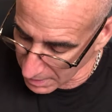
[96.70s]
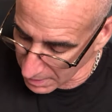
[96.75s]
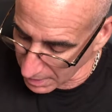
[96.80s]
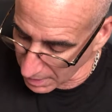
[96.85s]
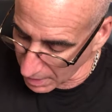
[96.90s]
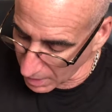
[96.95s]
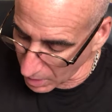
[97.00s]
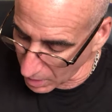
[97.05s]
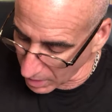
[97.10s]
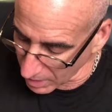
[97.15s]

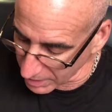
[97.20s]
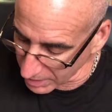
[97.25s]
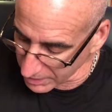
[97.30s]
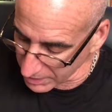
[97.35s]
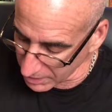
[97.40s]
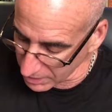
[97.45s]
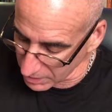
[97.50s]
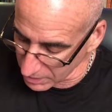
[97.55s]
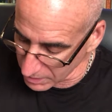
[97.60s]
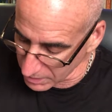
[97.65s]

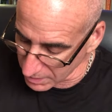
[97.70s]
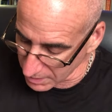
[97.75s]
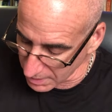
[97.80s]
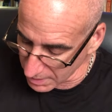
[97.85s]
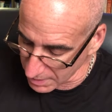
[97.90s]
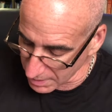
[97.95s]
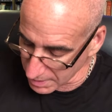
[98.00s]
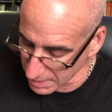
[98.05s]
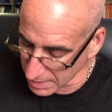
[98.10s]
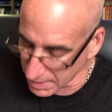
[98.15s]
argued
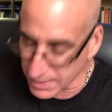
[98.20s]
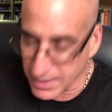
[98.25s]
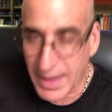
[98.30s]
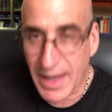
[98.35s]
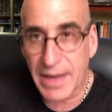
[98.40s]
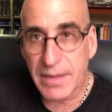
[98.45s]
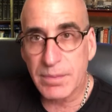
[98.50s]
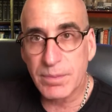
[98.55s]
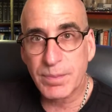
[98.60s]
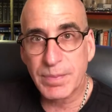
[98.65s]

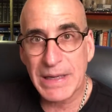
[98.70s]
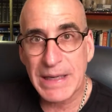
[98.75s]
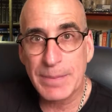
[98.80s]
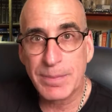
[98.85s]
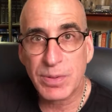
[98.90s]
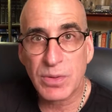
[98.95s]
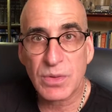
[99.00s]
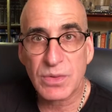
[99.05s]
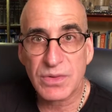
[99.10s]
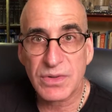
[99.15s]
that
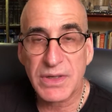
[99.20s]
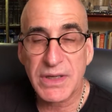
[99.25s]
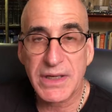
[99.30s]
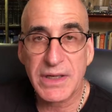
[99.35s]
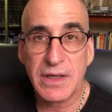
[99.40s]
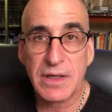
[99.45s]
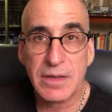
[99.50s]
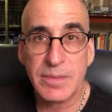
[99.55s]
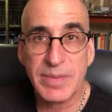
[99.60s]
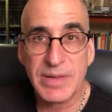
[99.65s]
people
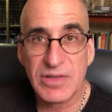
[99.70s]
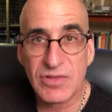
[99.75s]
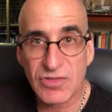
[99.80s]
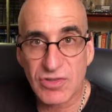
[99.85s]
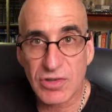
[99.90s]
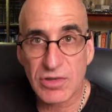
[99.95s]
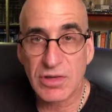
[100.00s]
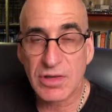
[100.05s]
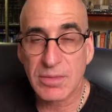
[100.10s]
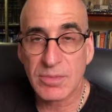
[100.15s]
needed to be
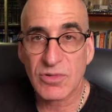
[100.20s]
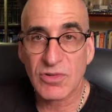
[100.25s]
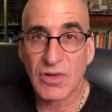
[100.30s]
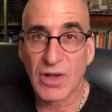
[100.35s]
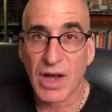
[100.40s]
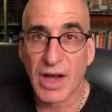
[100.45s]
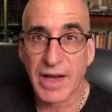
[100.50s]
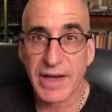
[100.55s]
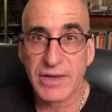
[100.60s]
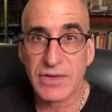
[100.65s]

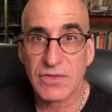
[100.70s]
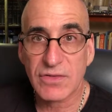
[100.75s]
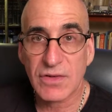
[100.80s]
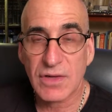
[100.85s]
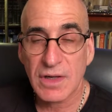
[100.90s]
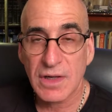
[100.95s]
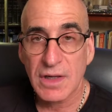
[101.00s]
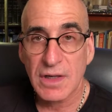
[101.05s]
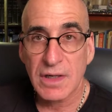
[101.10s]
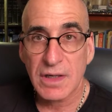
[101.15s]
circumcised
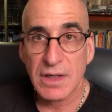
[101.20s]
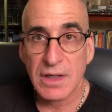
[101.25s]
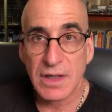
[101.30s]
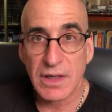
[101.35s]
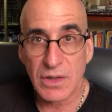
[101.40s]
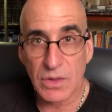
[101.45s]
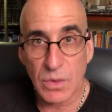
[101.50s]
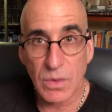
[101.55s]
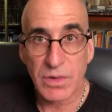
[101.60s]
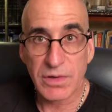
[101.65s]

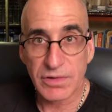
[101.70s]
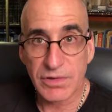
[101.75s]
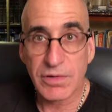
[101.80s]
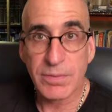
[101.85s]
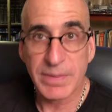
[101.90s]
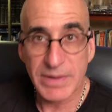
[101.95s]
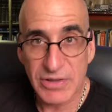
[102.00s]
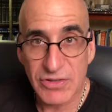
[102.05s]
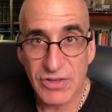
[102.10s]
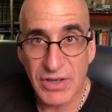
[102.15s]
in order to
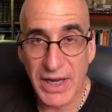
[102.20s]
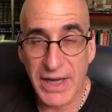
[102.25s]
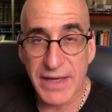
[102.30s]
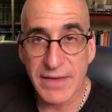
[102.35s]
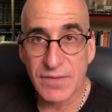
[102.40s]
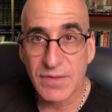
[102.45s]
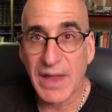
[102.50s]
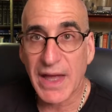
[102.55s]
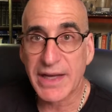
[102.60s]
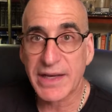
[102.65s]
be
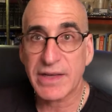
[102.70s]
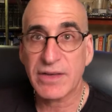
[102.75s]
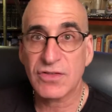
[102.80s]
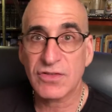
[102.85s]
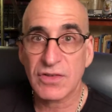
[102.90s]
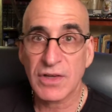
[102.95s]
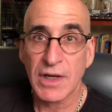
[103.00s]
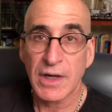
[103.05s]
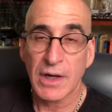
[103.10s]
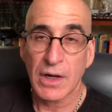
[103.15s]
saved. That
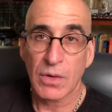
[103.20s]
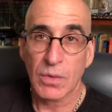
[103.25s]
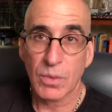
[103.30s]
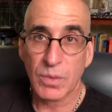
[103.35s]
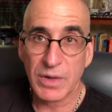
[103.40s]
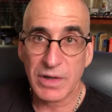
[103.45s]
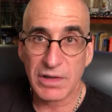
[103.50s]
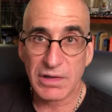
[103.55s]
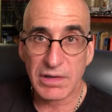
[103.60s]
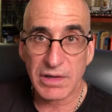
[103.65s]
is,
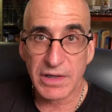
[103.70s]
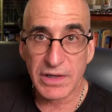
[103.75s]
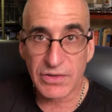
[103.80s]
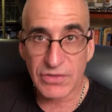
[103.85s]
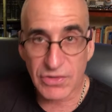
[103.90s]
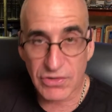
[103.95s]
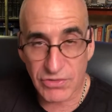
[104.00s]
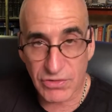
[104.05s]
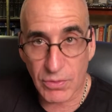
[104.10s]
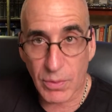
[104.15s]
we're in a
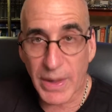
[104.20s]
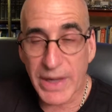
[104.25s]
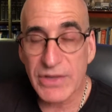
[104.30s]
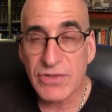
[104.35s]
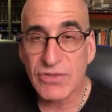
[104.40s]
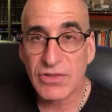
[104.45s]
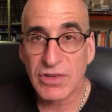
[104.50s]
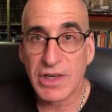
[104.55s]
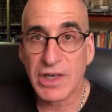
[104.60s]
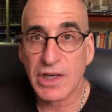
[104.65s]

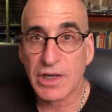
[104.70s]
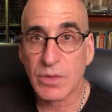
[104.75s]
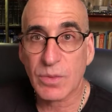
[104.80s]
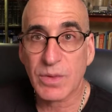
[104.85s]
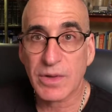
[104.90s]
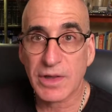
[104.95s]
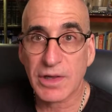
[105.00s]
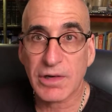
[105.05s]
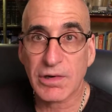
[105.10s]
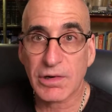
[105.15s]
situation here
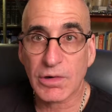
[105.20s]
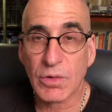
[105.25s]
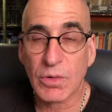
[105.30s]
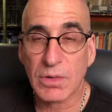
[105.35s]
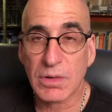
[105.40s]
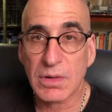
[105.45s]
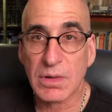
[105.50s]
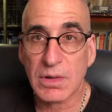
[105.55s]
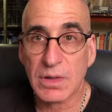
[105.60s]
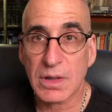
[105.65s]
where
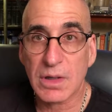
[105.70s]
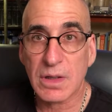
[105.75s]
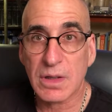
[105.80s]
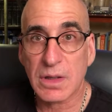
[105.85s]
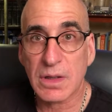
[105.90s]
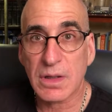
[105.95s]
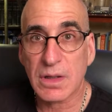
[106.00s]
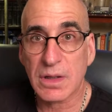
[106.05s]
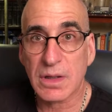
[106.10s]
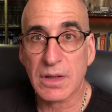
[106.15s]

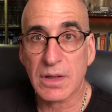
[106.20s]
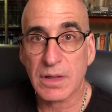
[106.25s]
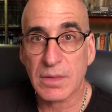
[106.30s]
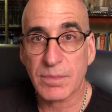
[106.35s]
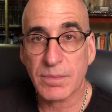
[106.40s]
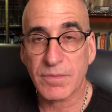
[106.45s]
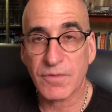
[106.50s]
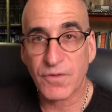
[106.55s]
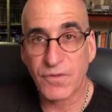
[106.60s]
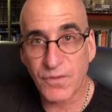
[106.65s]
the
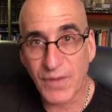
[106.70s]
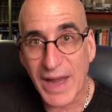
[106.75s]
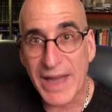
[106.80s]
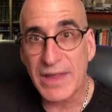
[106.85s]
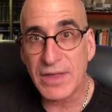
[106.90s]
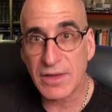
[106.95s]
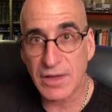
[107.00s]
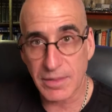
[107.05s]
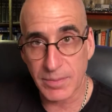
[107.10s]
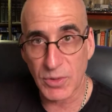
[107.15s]

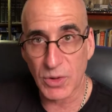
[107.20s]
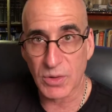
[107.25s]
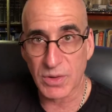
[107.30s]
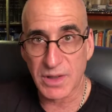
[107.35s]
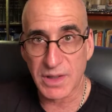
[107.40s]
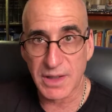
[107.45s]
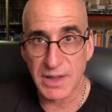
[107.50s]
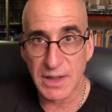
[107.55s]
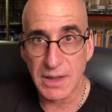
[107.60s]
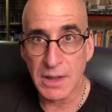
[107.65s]
faith
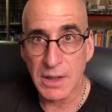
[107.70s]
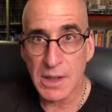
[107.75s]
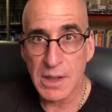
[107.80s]
community